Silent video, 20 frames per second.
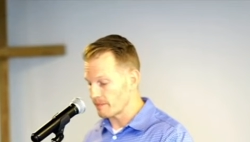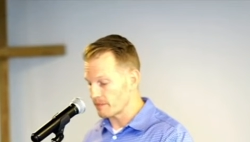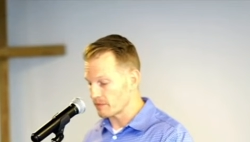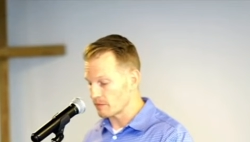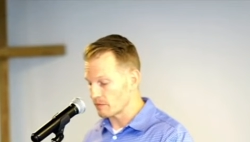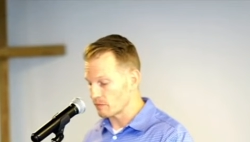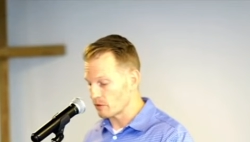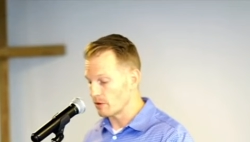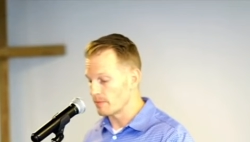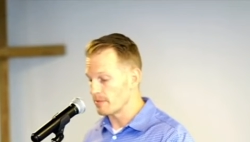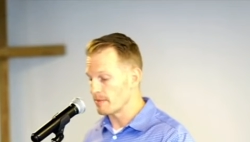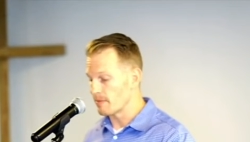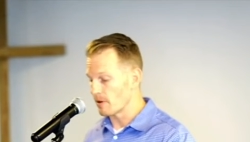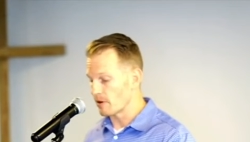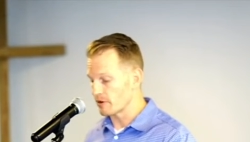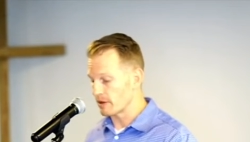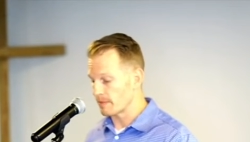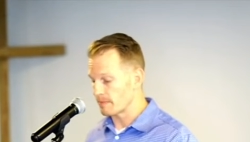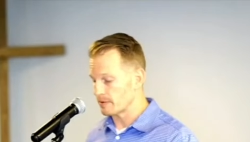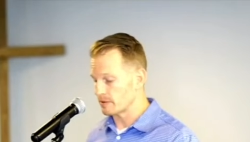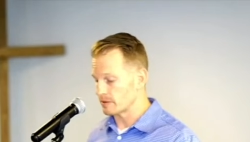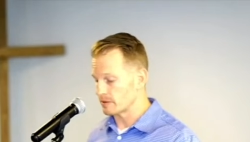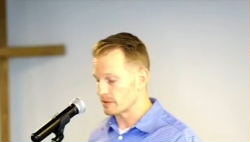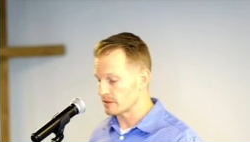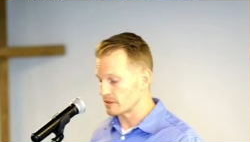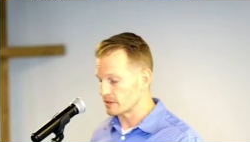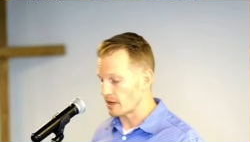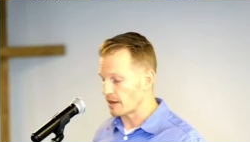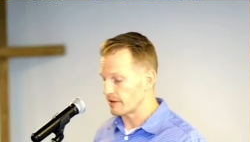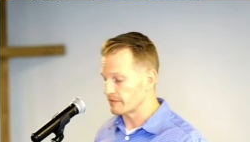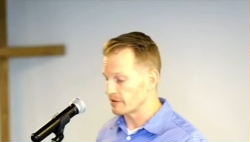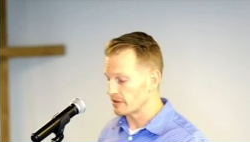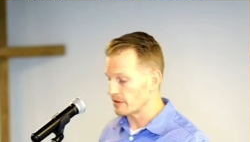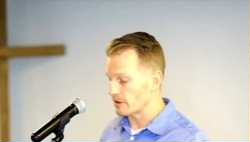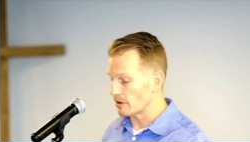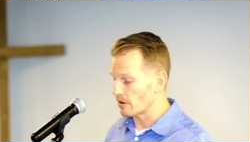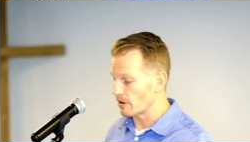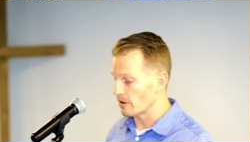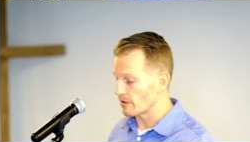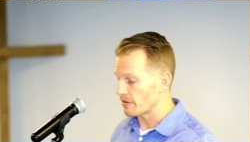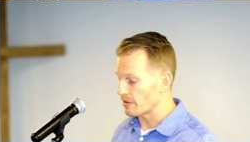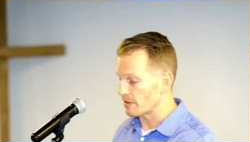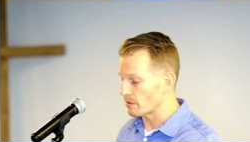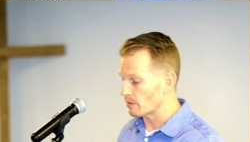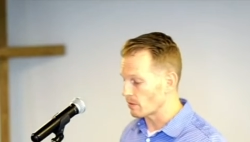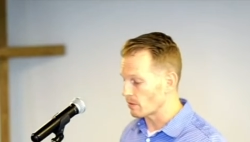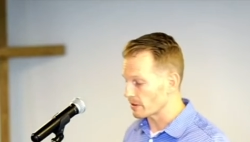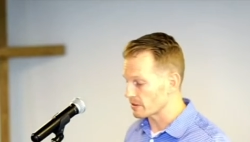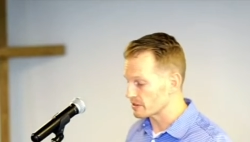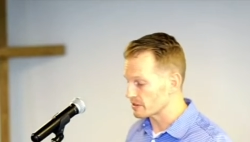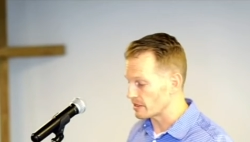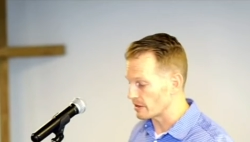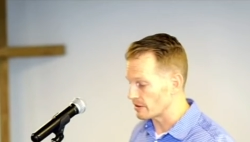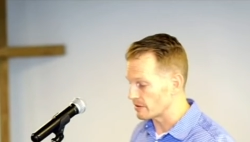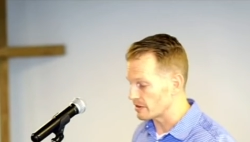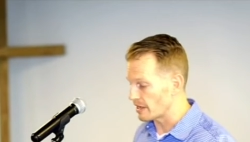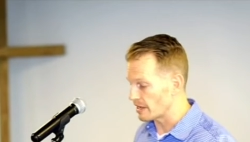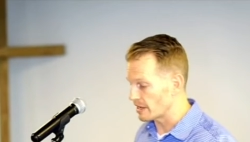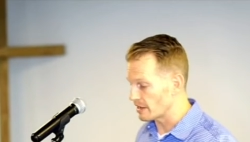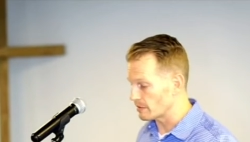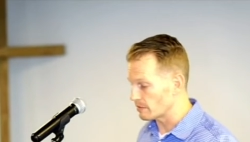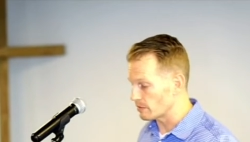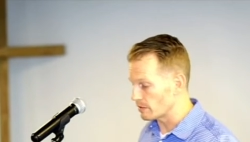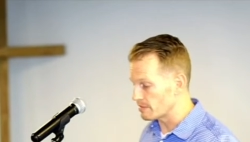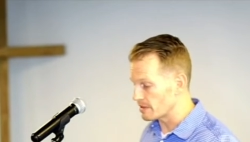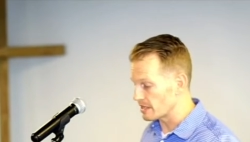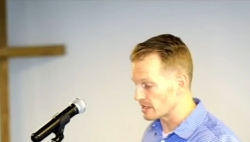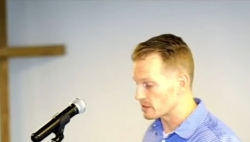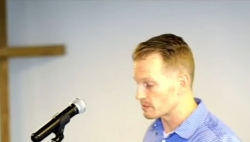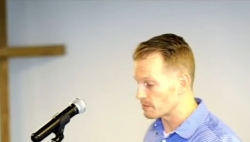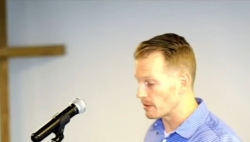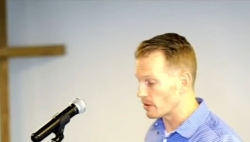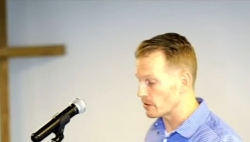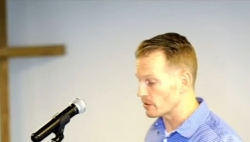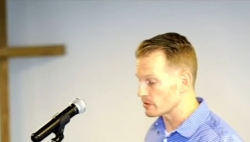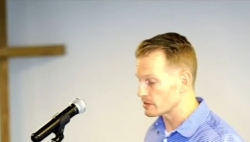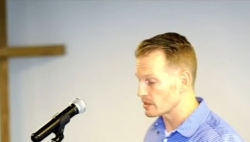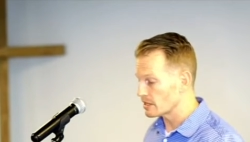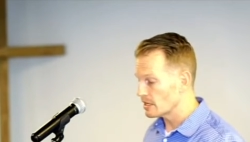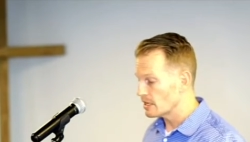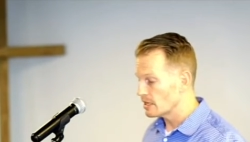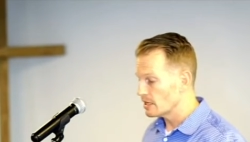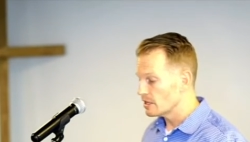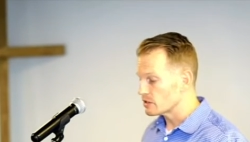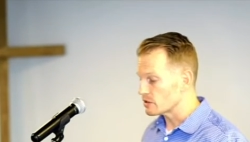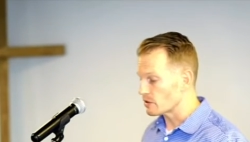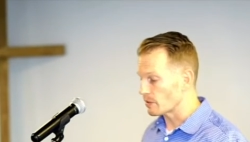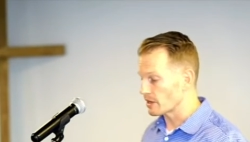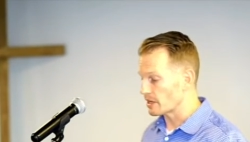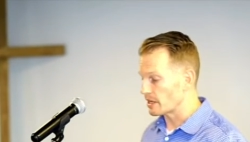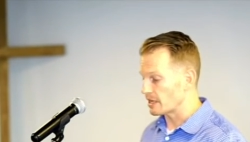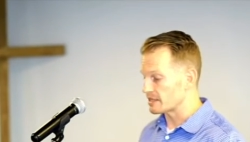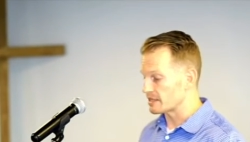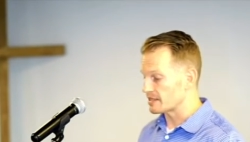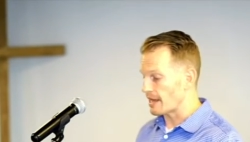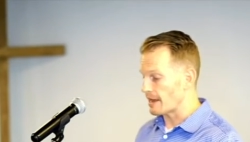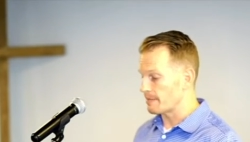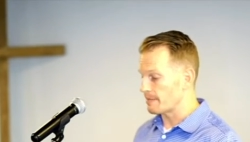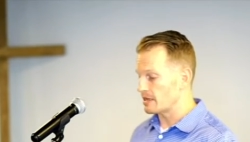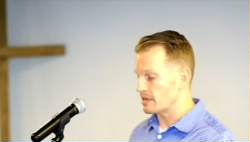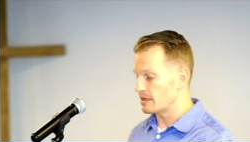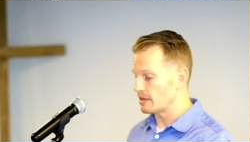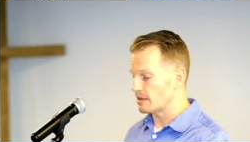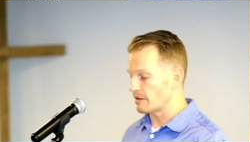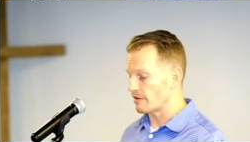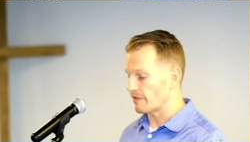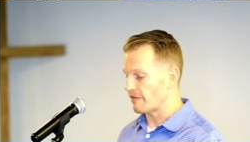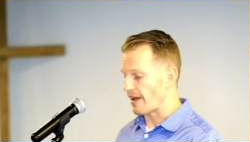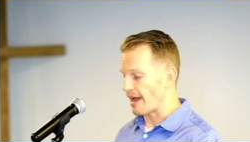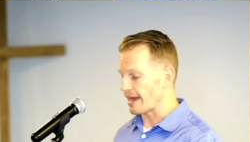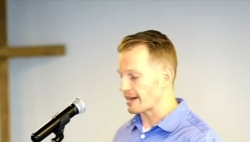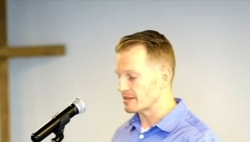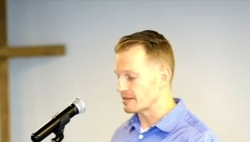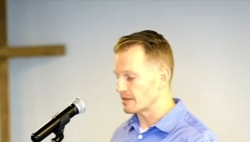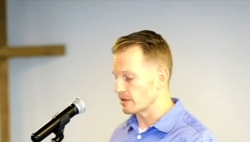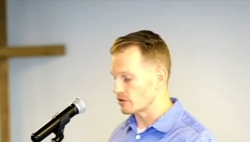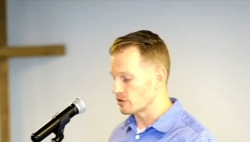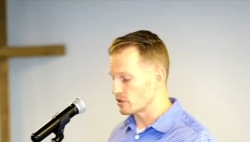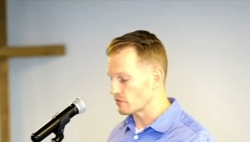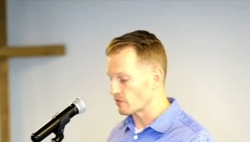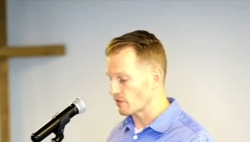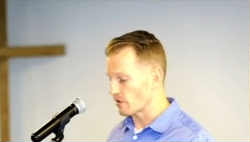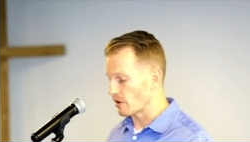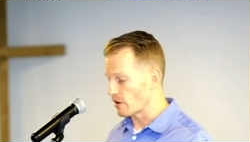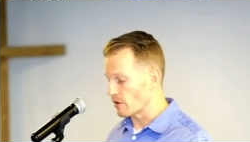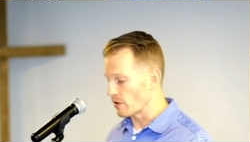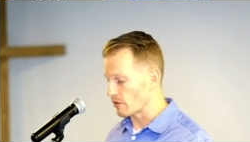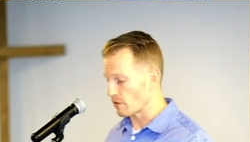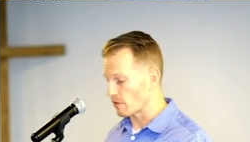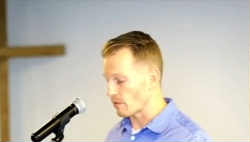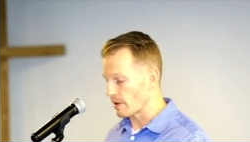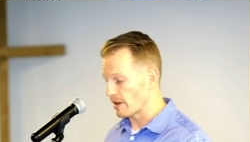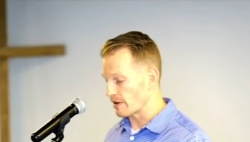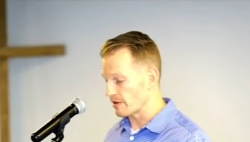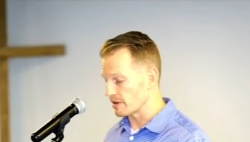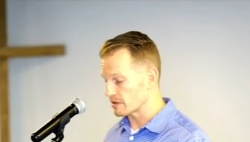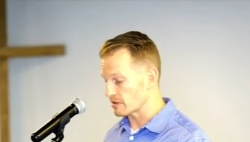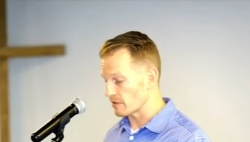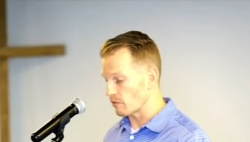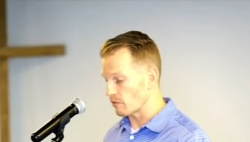will be burned up and dissolved, and the earth and the works that are done in it will be exposed. So we're going to examine the facts here just for our own awareness of